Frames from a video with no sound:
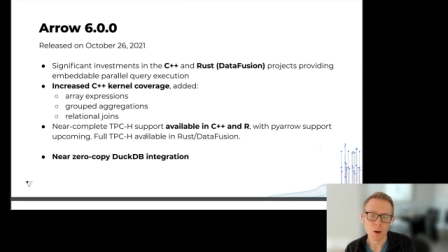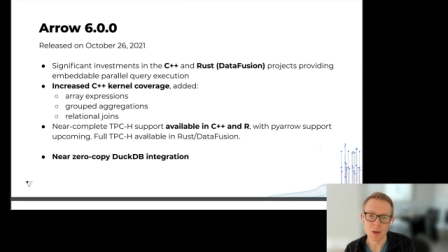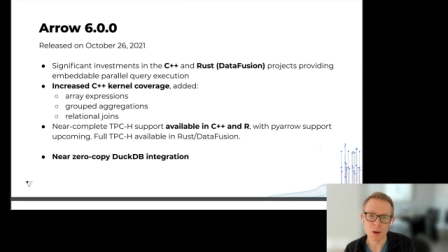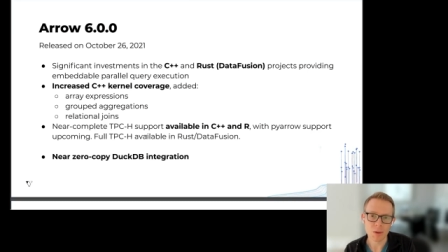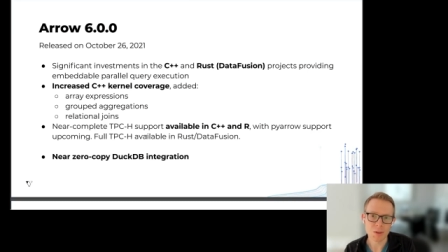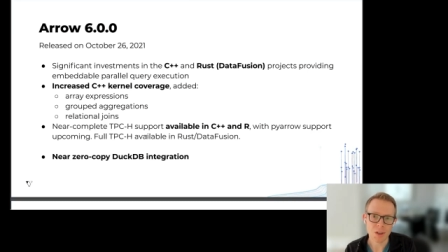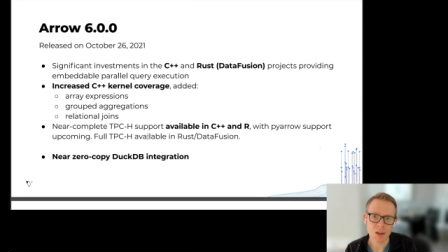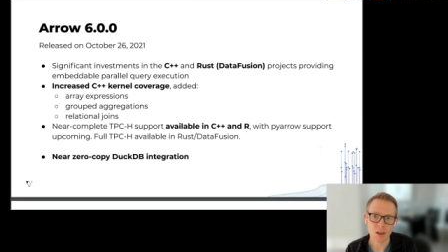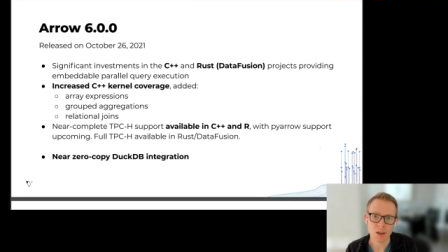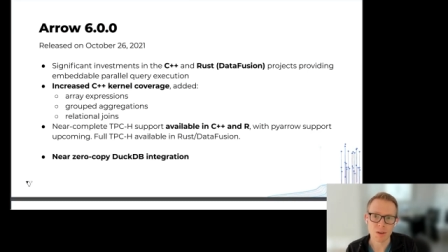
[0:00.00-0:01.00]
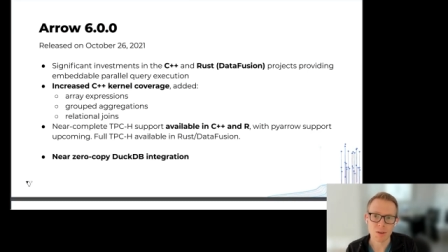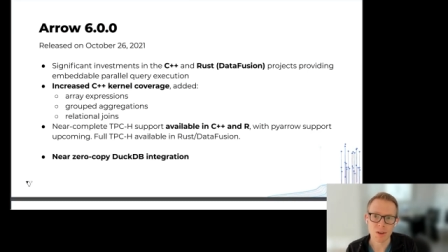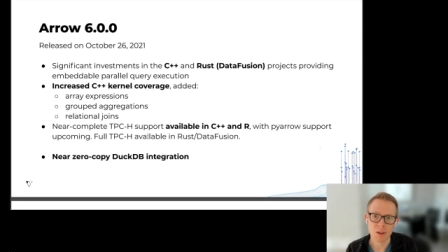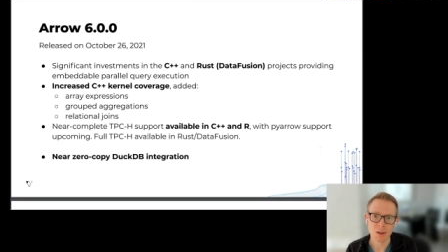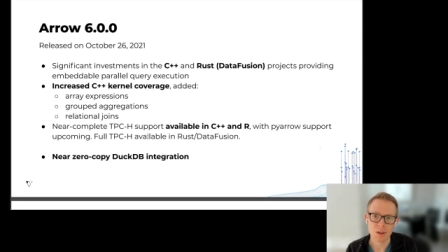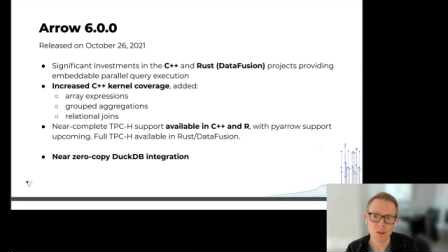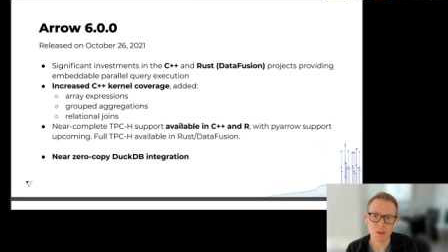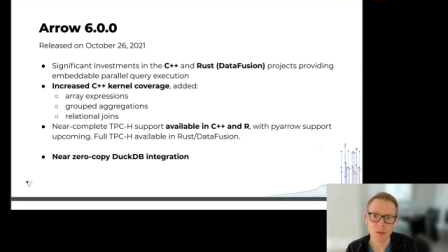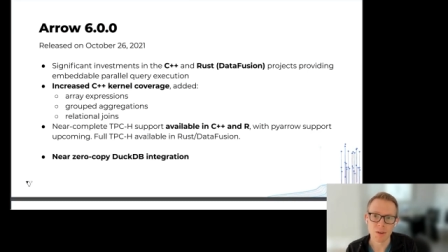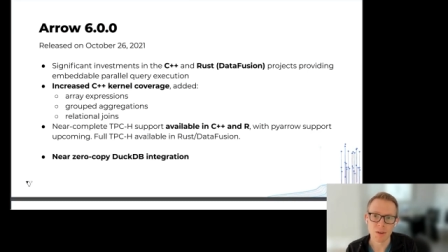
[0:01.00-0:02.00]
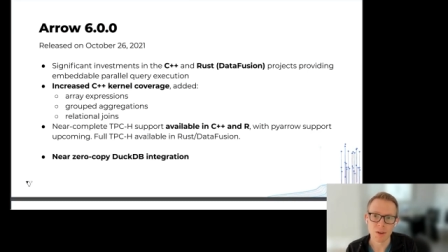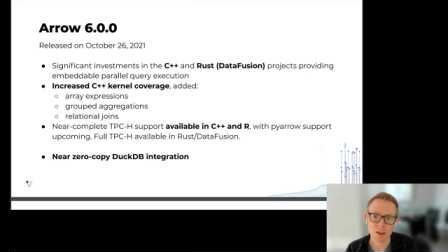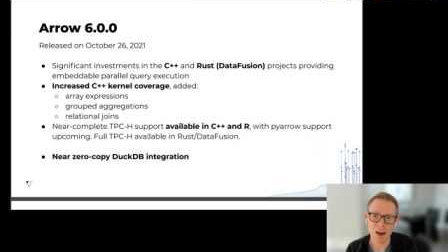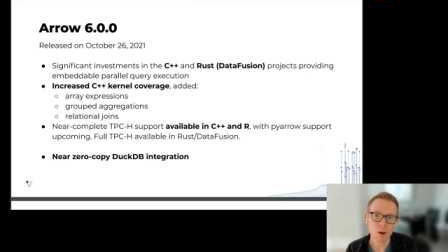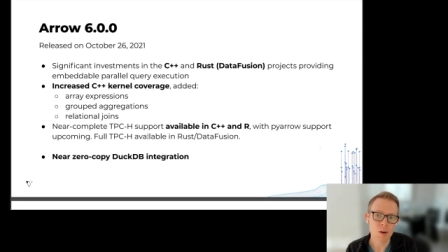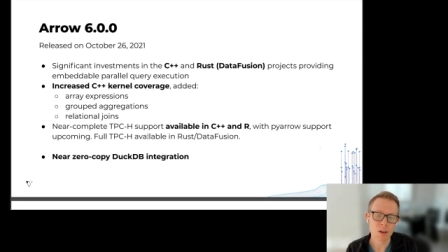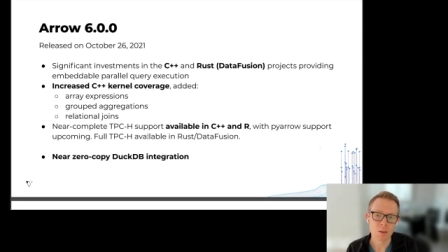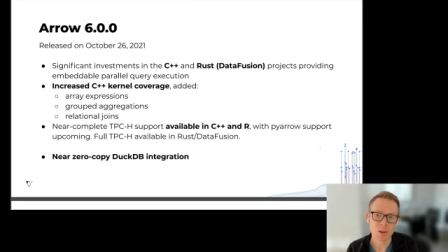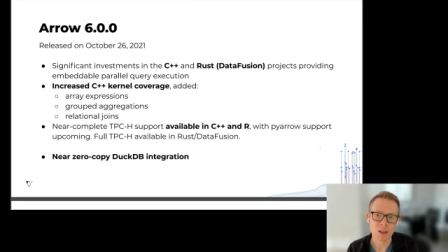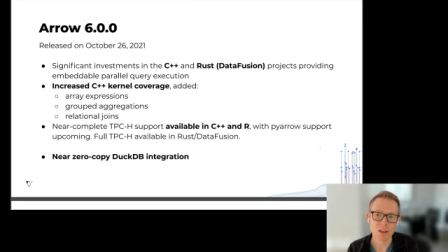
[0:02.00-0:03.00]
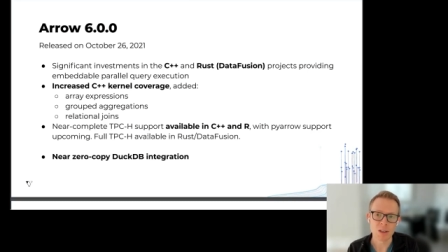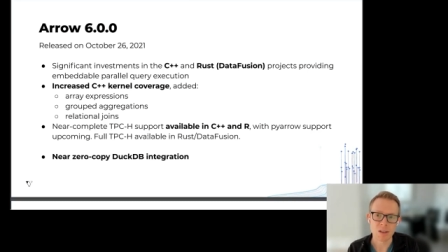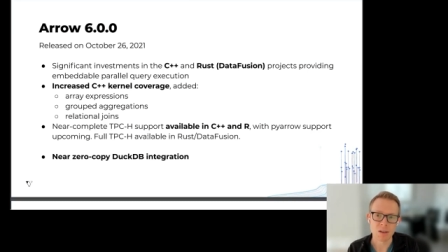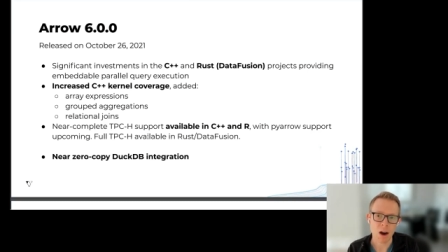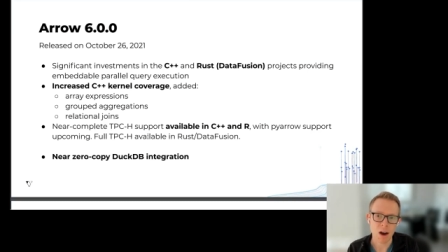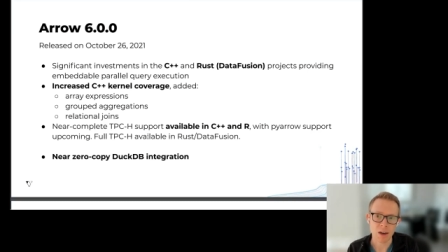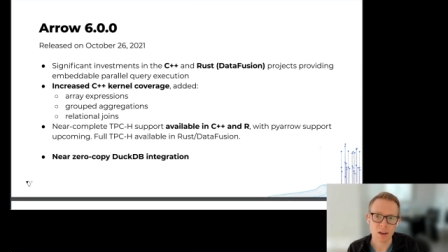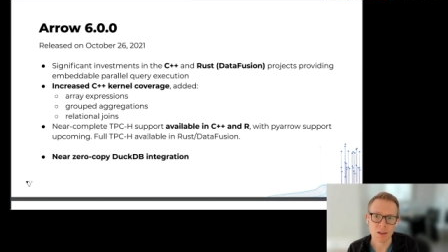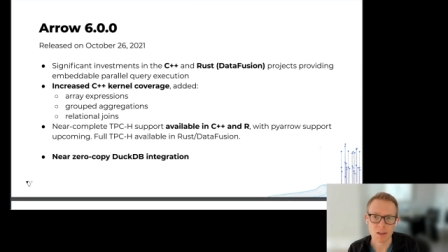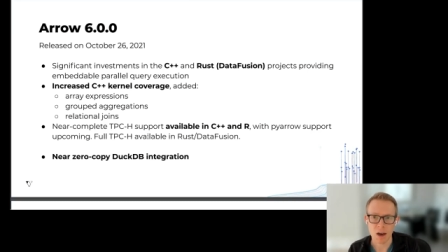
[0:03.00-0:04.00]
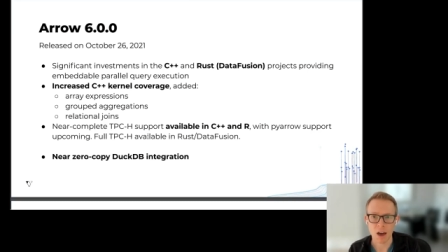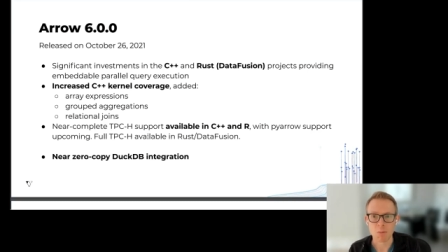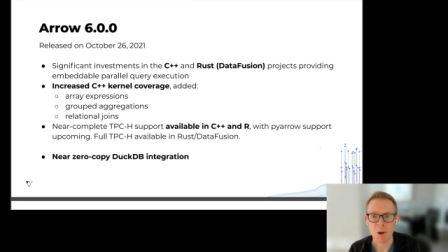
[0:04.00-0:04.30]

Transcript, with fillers: we don't uh, the the Arrow community is not is not a